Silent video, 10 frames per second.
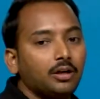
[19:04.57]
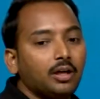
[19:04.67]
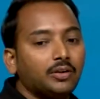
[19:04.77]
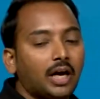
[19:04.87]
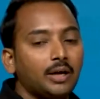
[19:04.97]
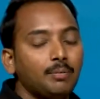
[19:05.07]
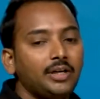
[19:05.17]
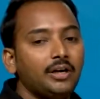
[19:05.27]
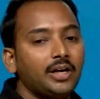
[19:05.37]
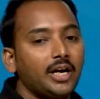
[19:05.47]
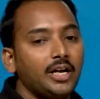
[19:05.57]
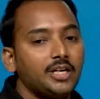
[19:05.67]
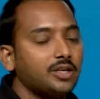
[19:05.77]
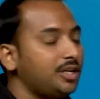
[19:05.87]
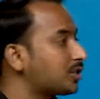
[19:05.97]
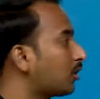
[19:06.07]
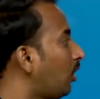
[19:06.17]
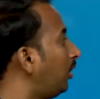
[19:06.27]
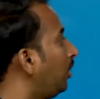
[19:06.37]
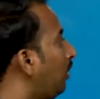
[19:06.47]
the emitted radiation is
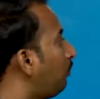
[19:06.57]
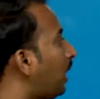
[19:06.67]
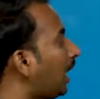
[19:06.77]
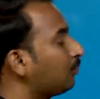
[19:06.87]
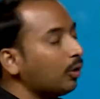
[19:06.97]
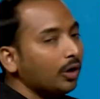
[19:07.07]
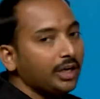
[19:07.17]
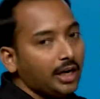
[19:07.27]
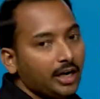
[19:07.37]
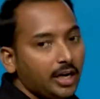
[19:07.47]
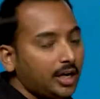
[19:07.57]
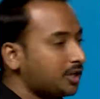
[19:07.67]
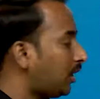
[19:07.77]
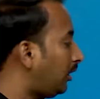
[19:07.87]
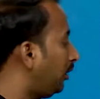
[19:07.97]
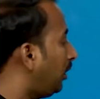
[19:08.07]
called black body radiation.